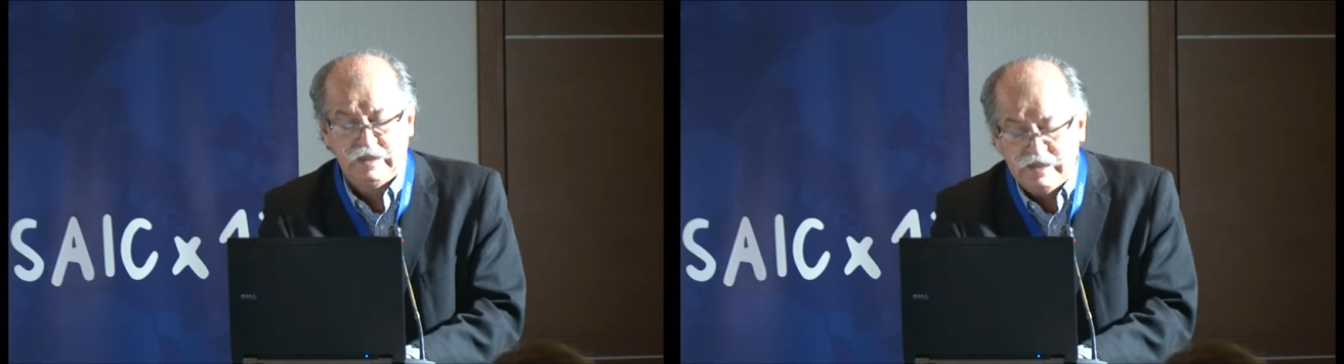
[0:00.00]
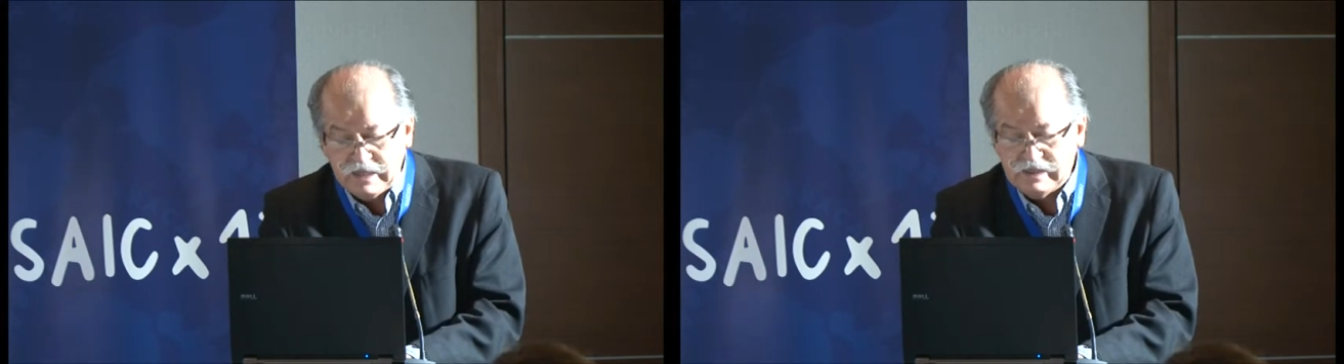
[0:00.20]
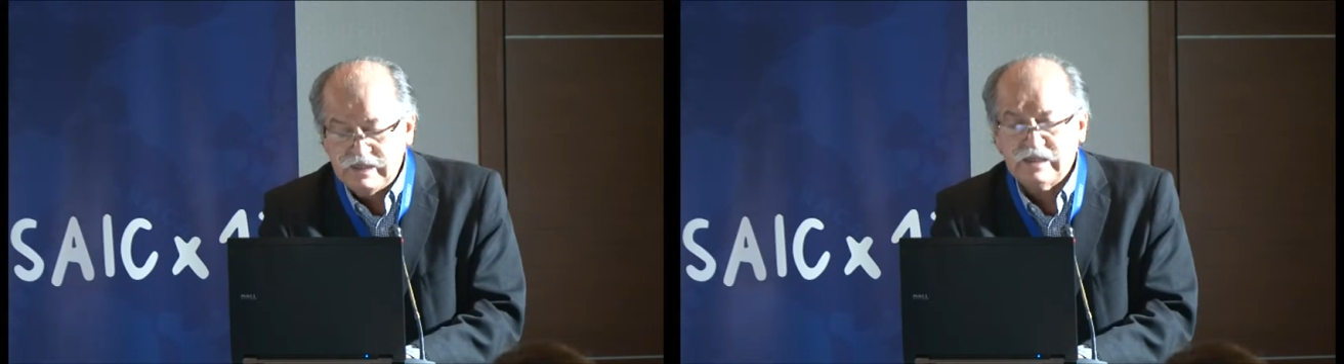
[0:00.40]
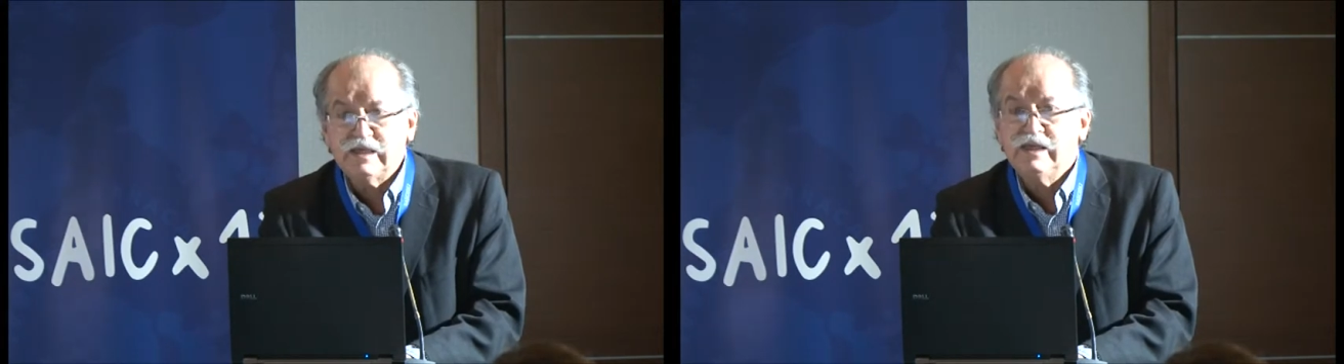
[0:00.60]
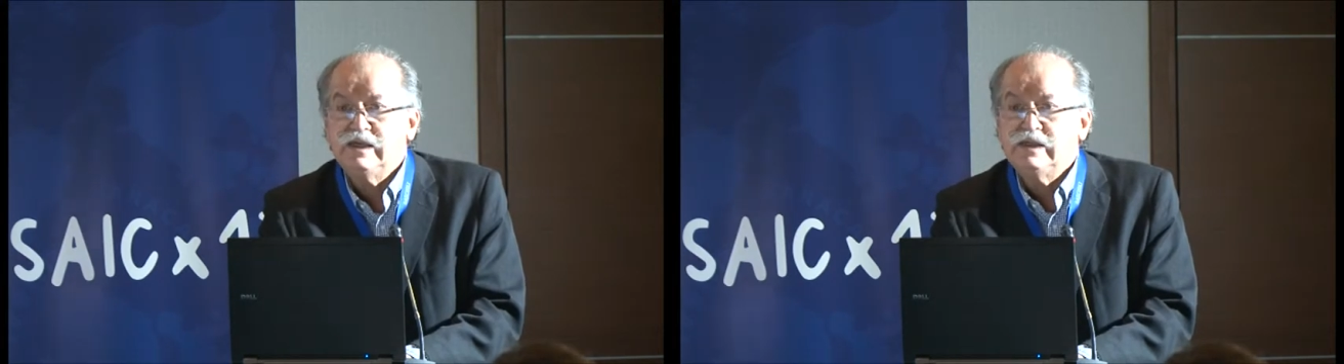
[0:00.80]
These
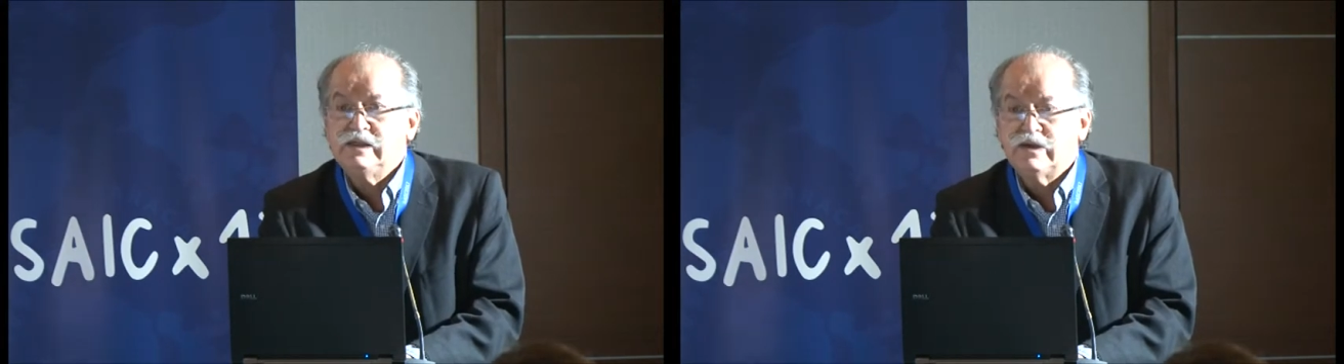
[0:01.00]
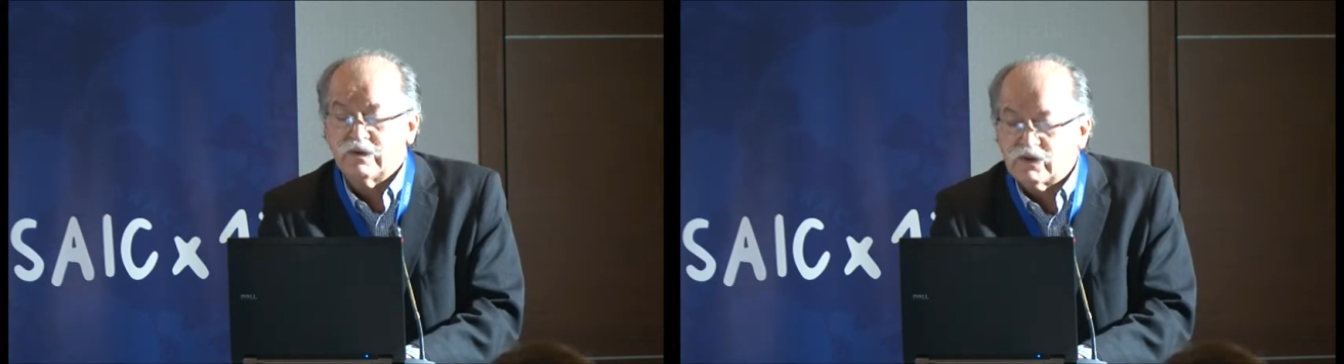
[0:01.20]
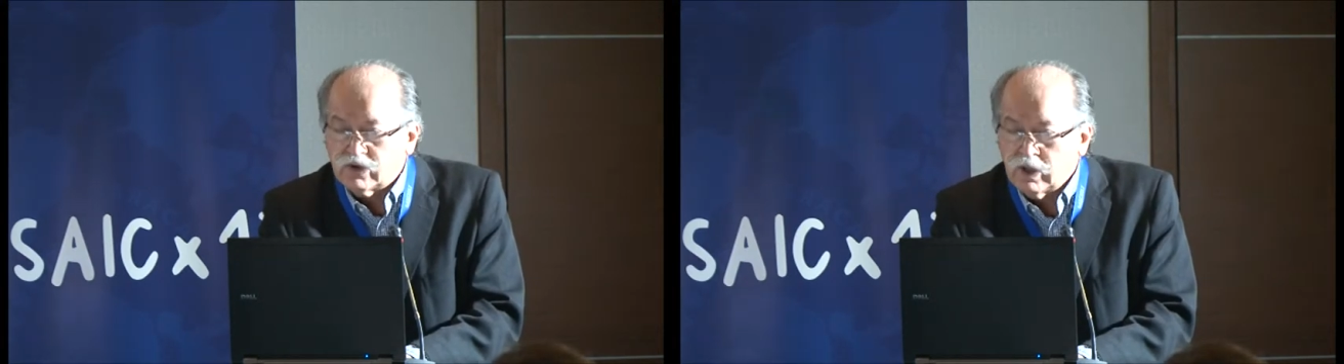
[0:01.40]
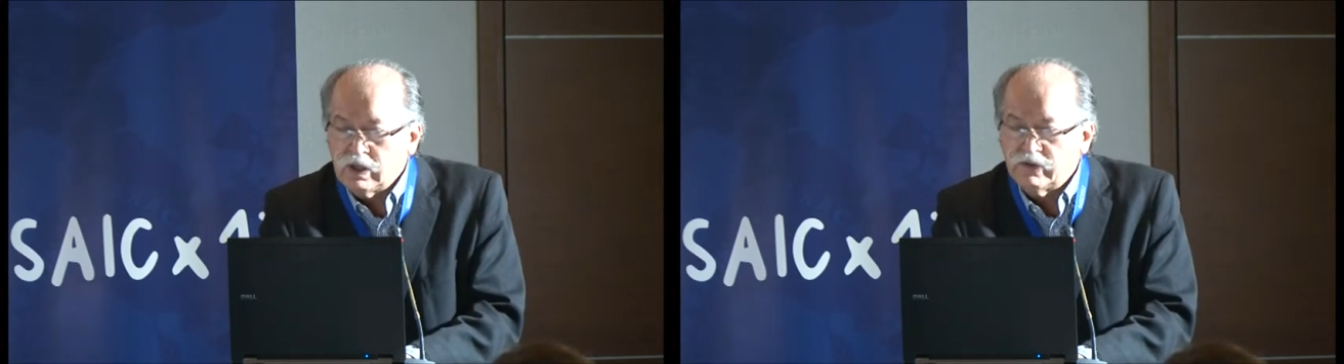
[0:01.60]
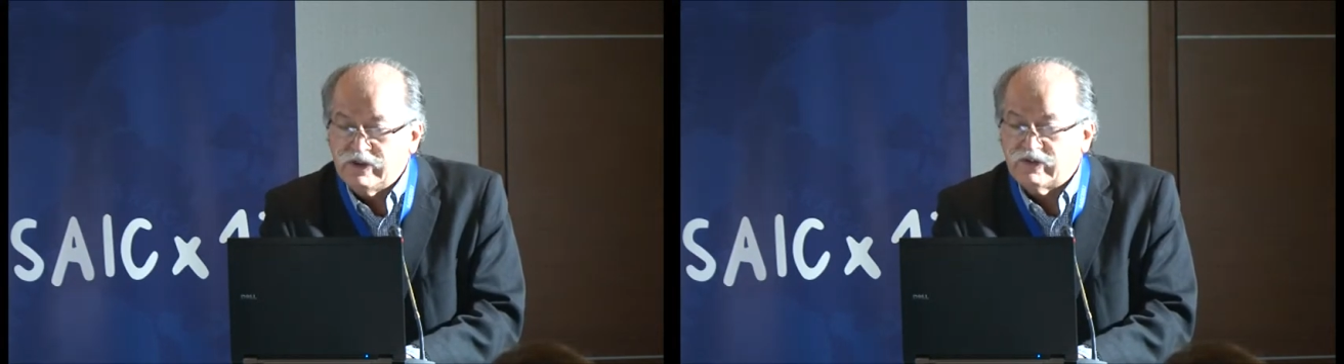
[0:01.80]

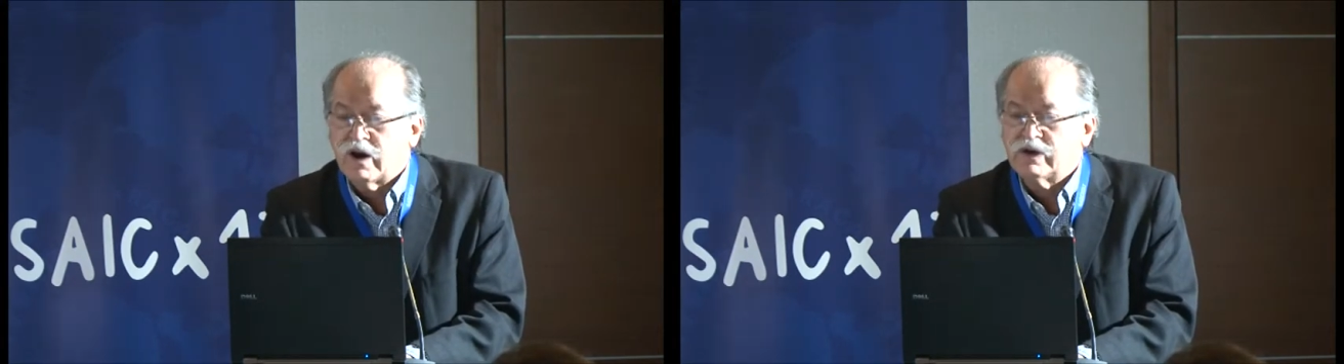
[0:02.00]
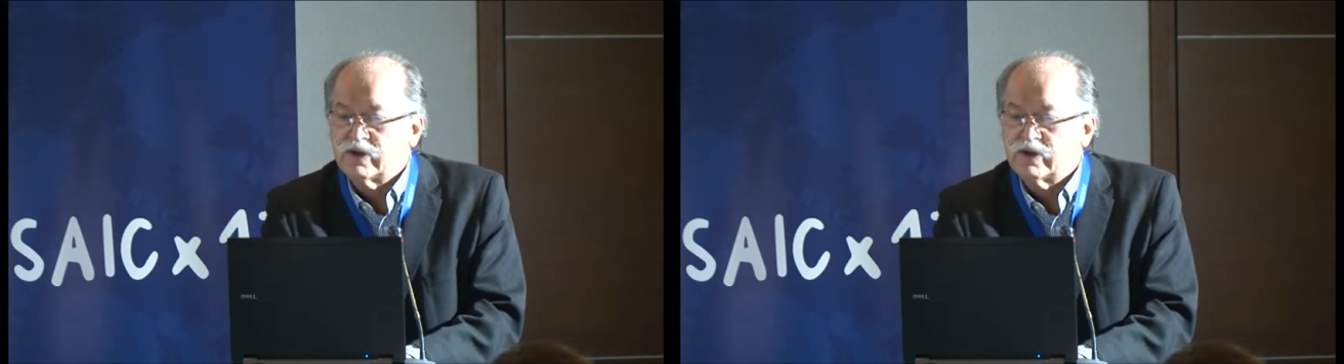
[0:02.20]
are